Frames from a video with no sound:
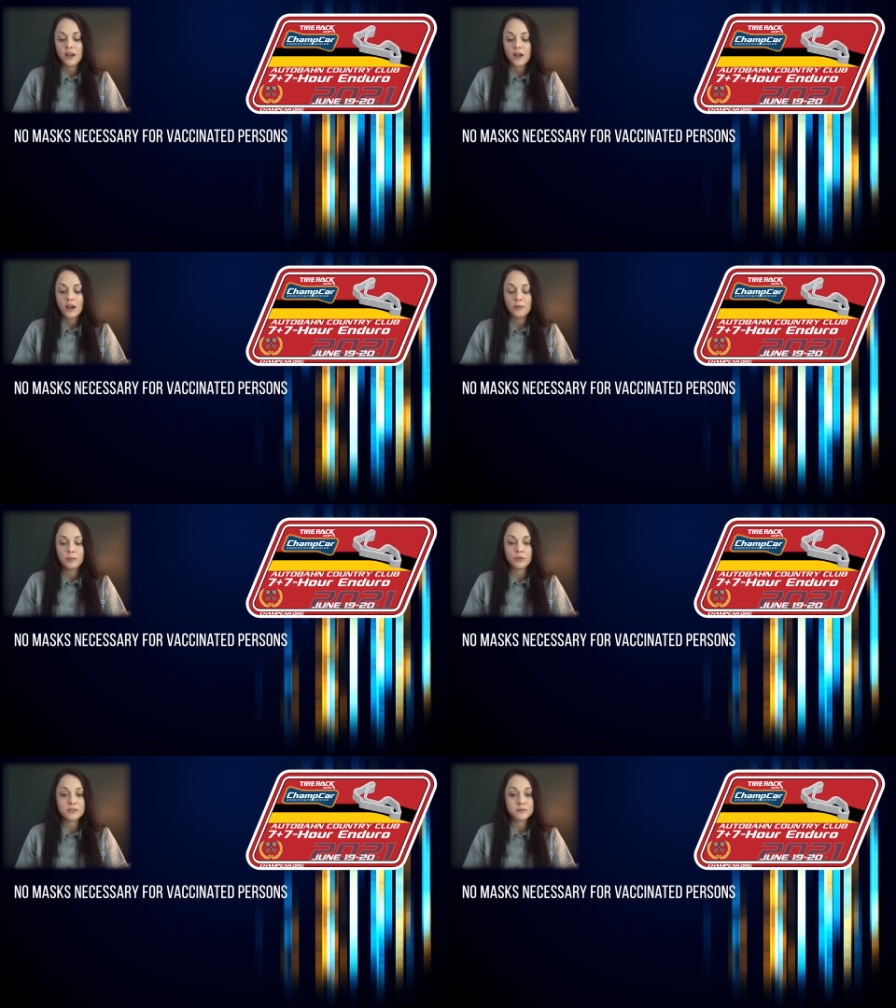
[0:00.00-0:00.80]
um,
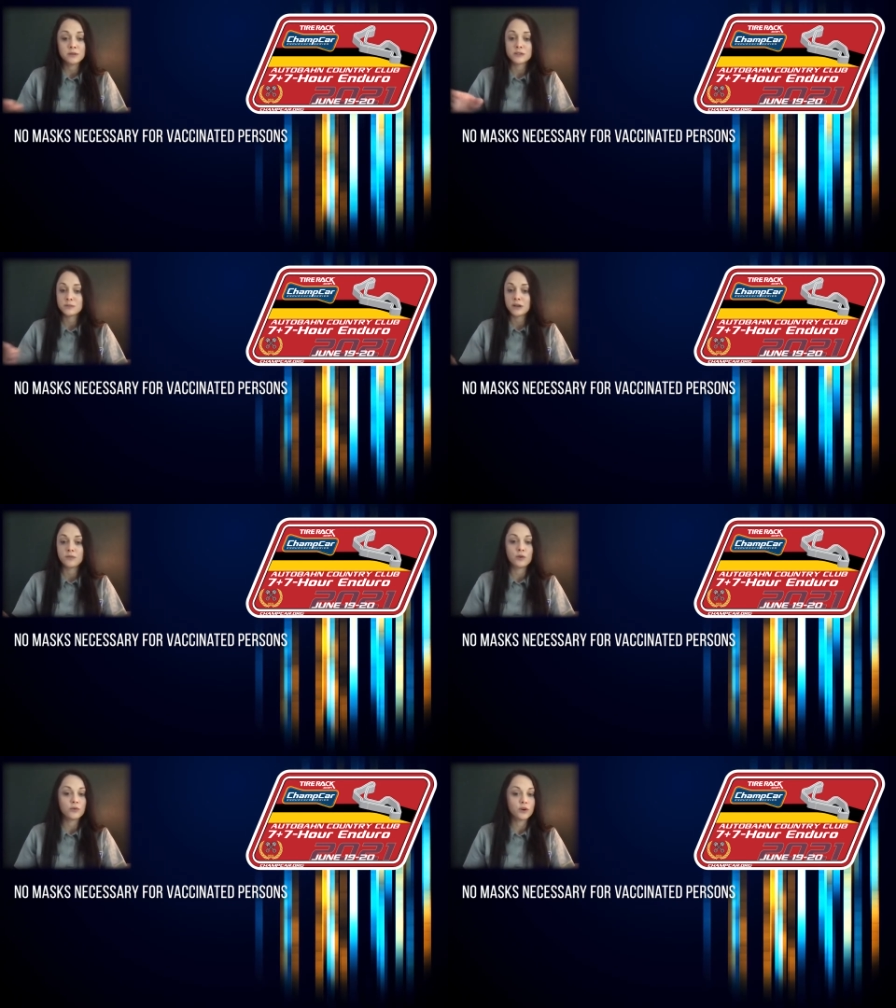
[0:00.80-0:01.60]
and please be
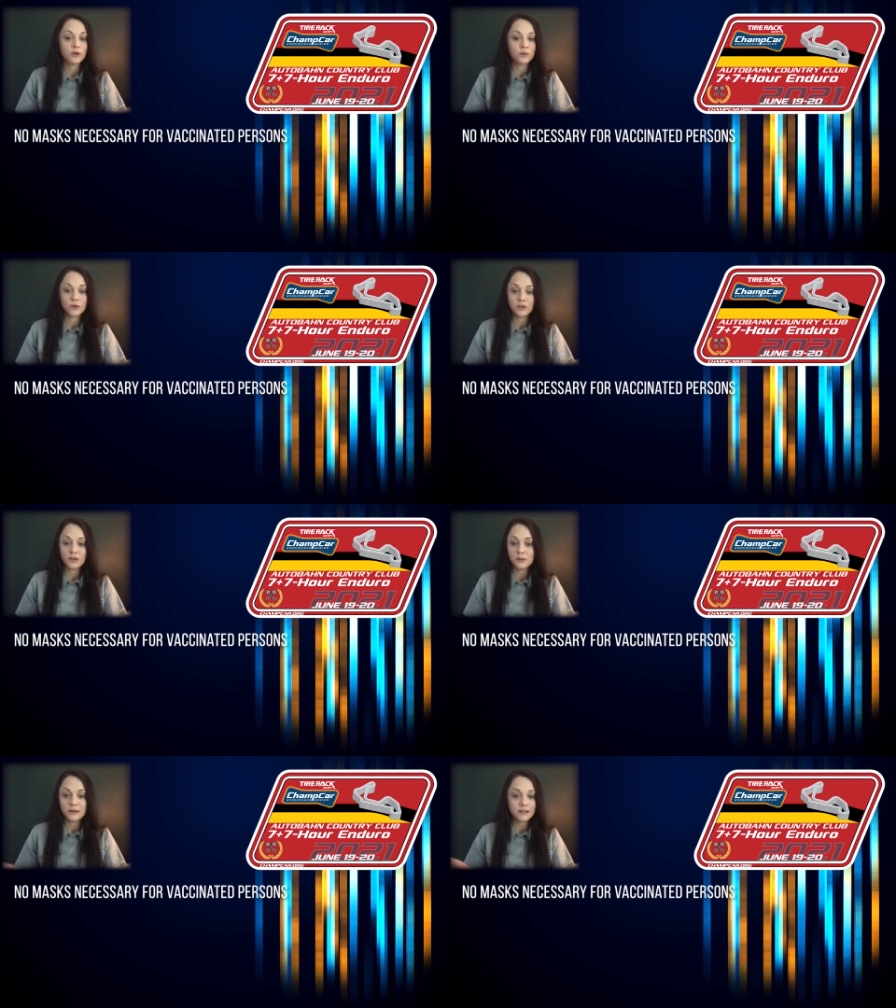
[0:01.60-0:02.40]
respectful for with
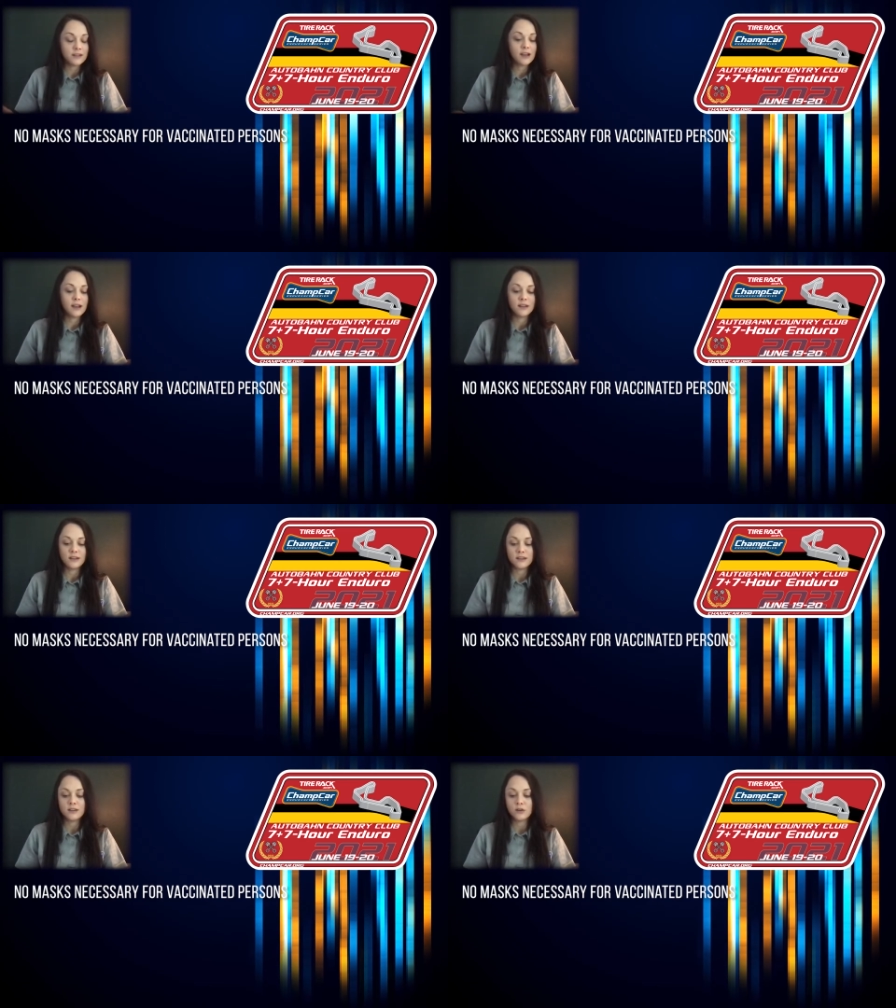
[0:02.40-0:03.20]
anybody that
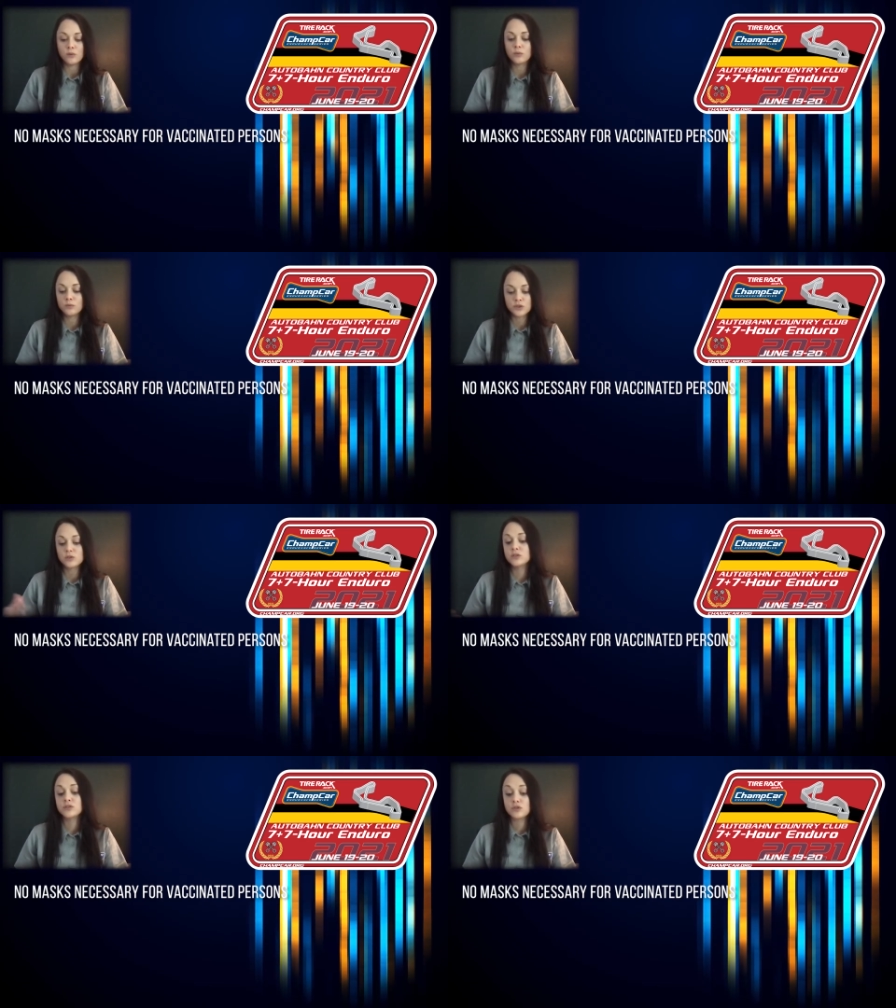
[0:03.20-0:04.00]
you know
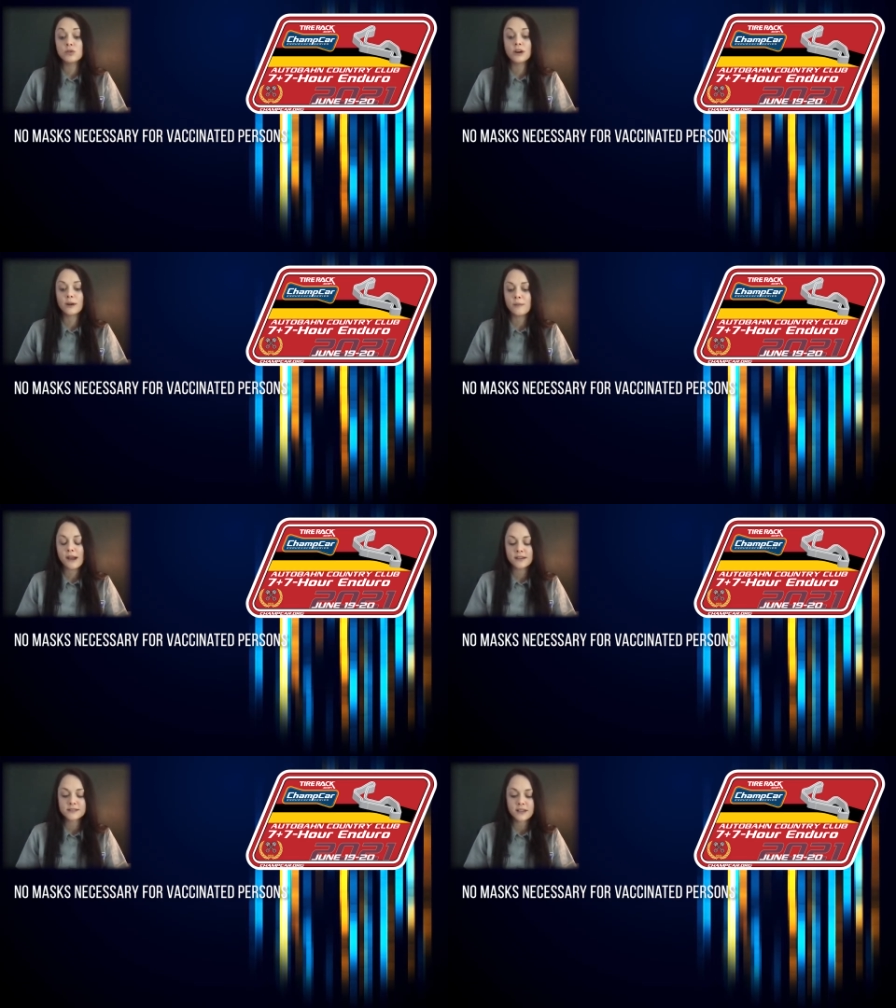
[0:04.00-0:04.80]
chooses to wear a
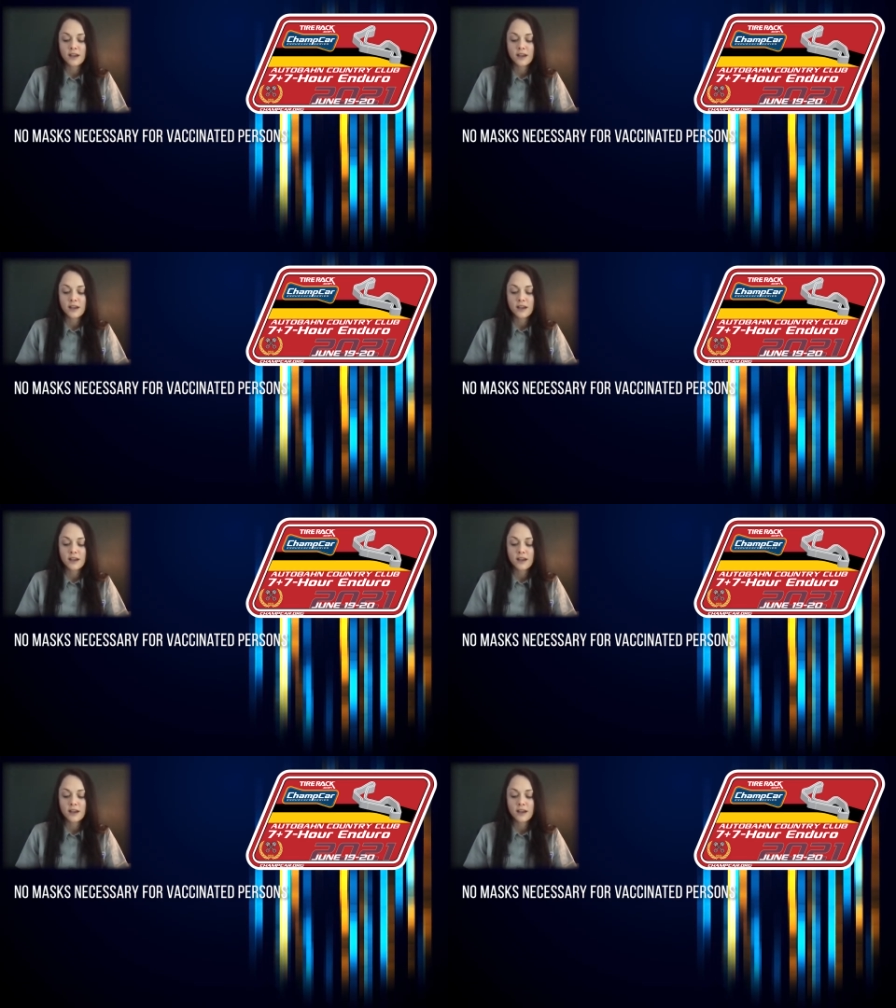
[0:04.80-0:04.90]
mask